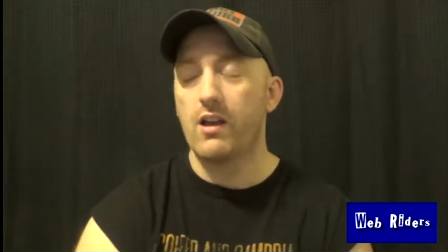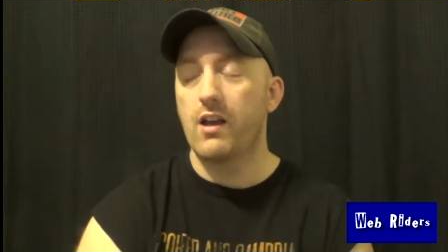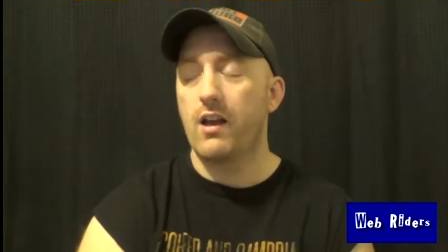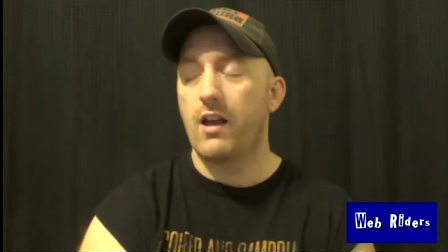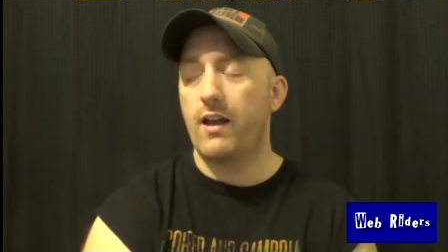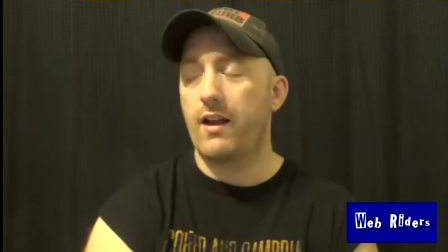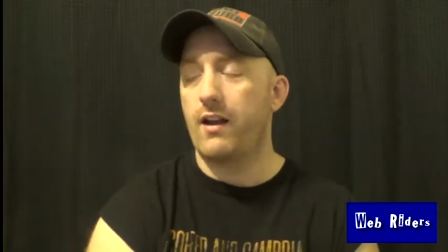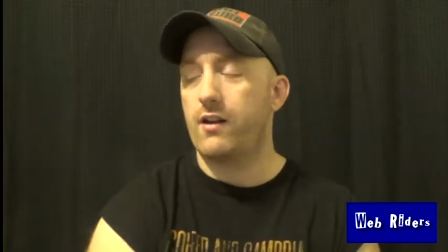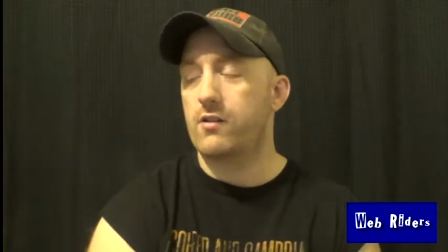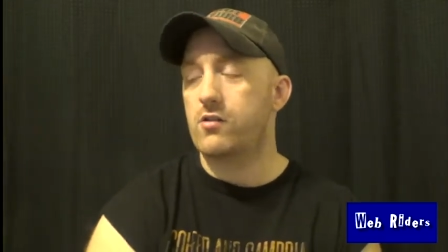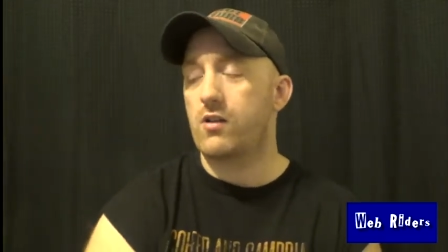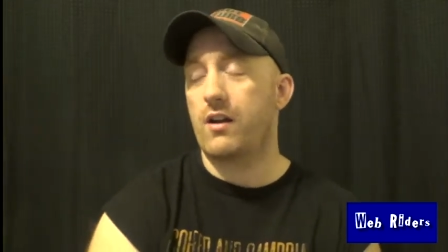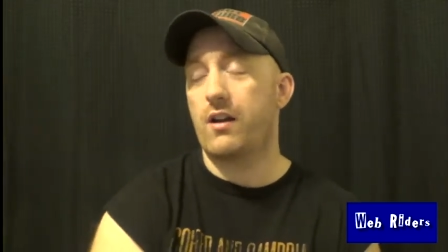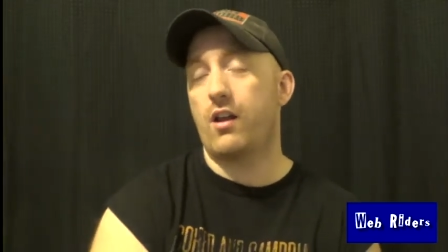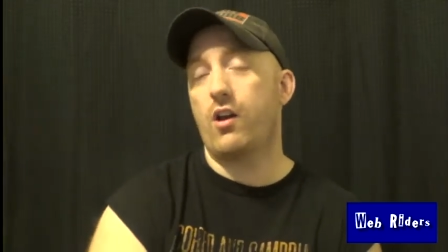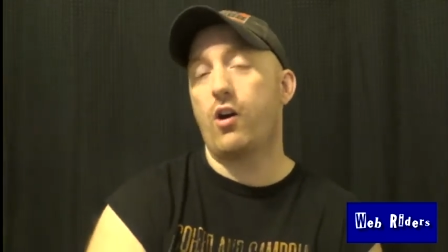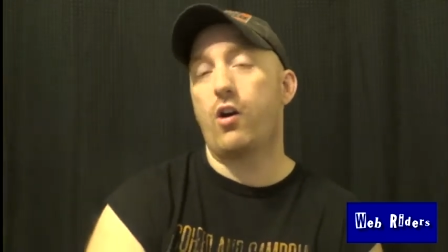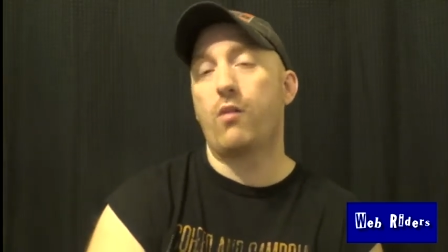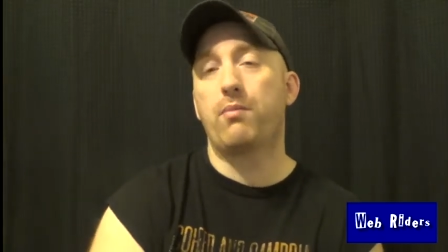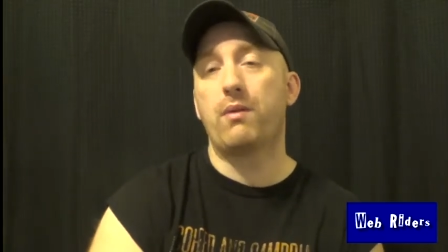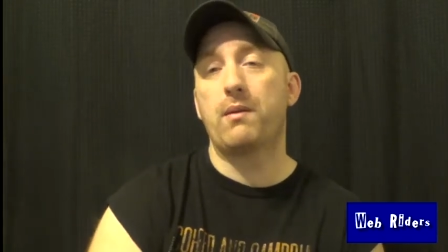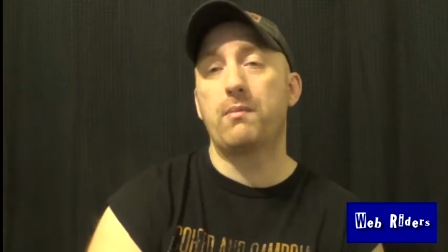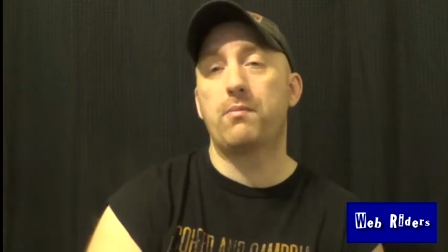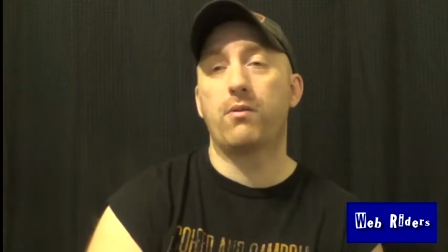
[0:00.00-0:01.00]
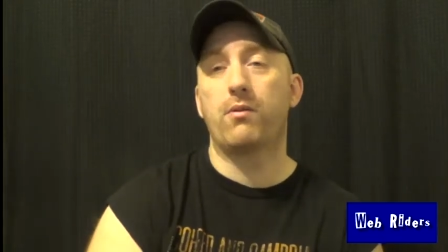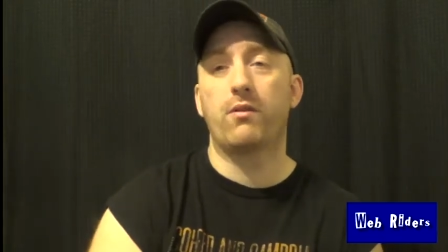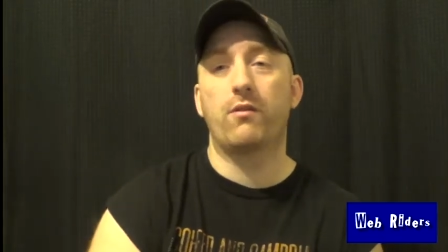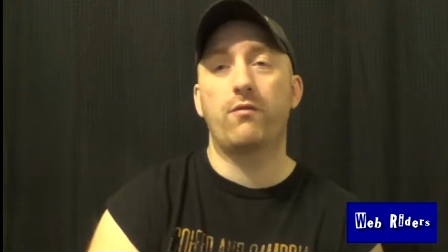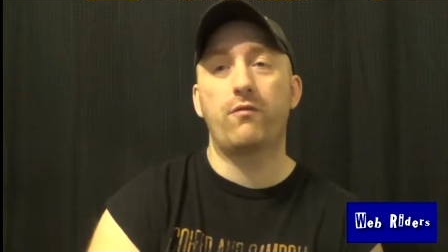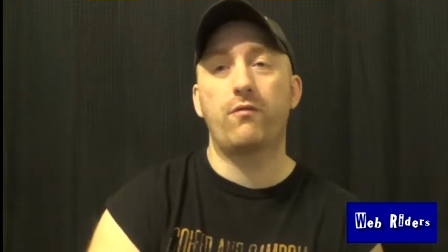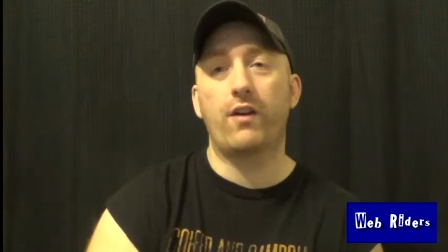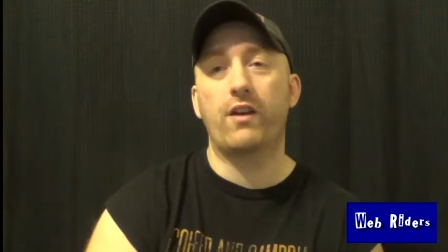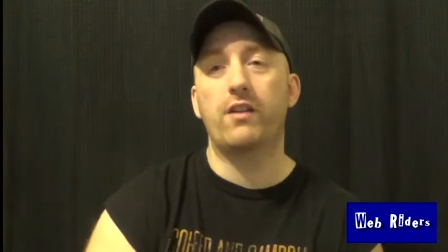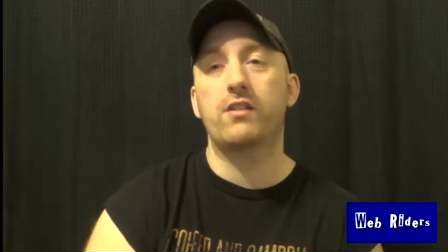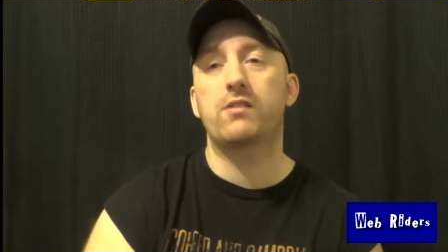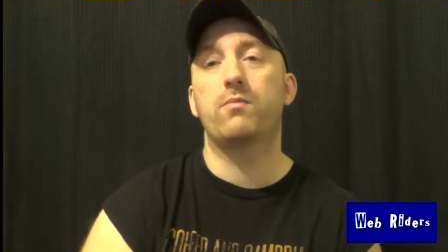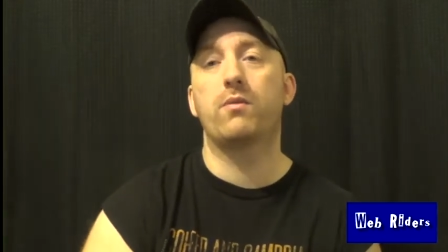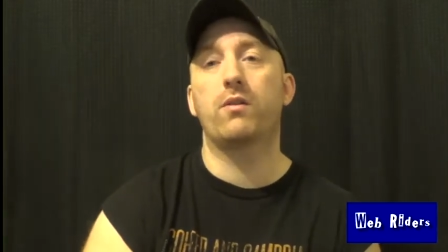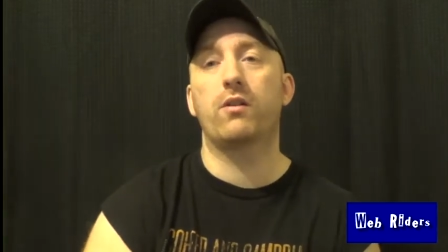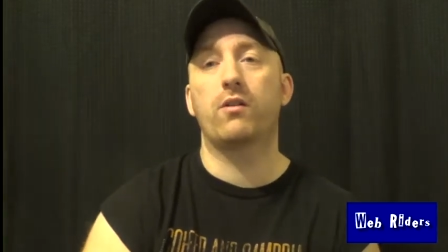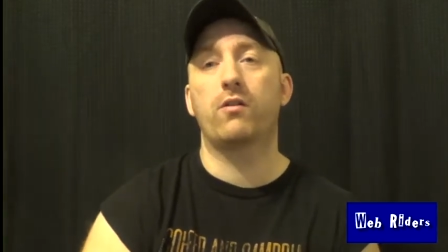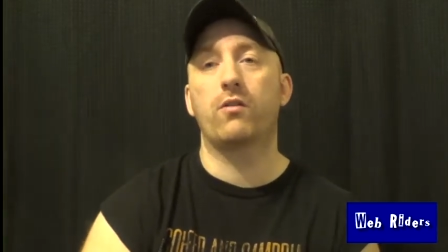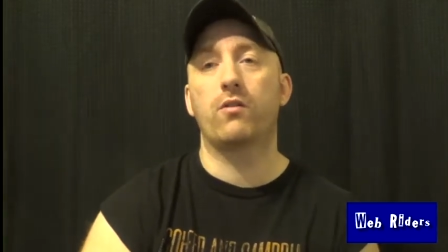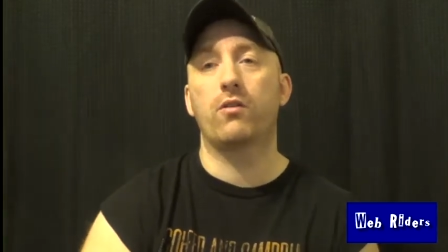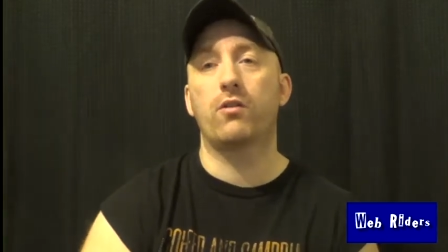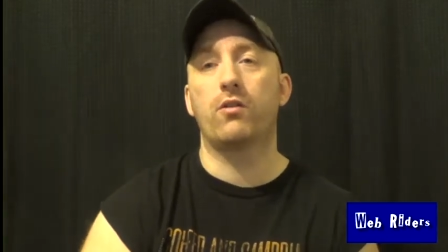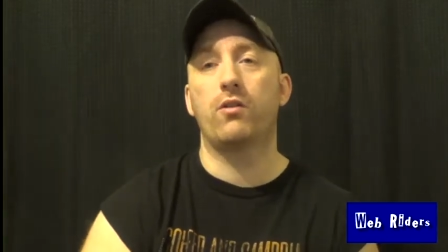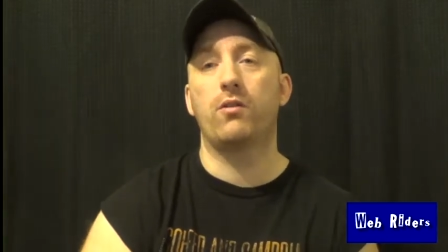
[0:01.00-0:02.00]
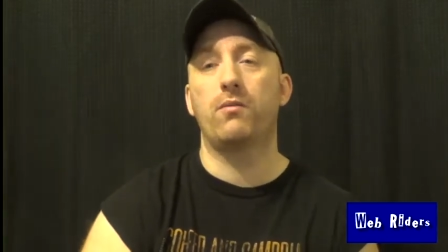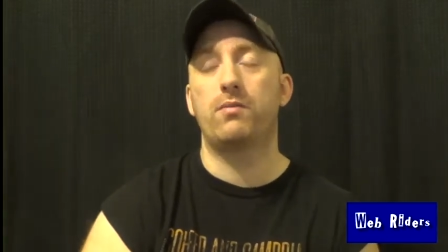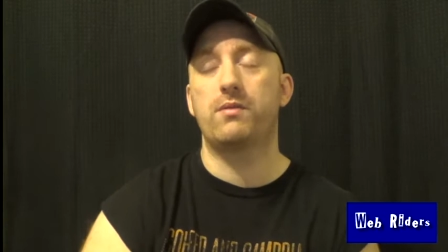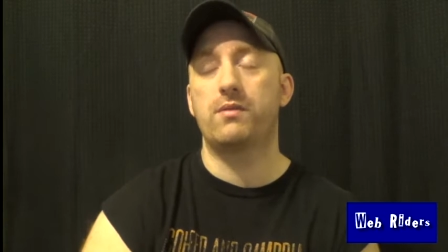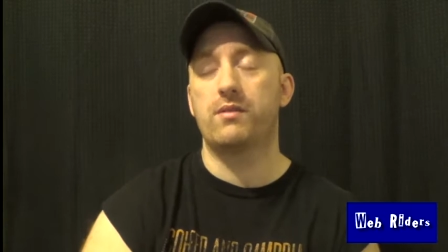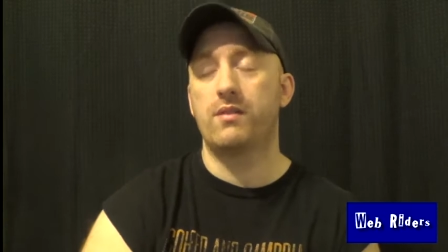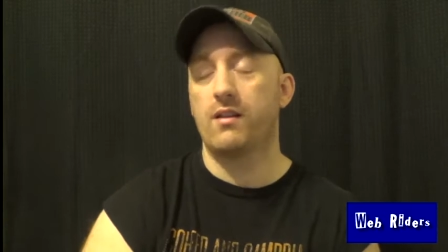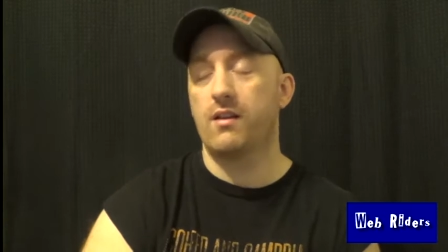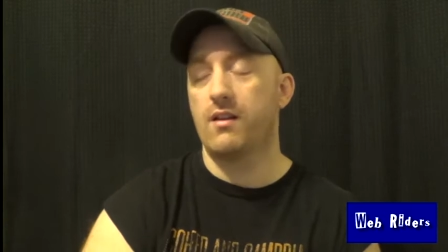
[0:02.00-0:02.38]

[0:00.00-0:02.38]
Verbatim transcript: and I'll try to help people in the Facebook groups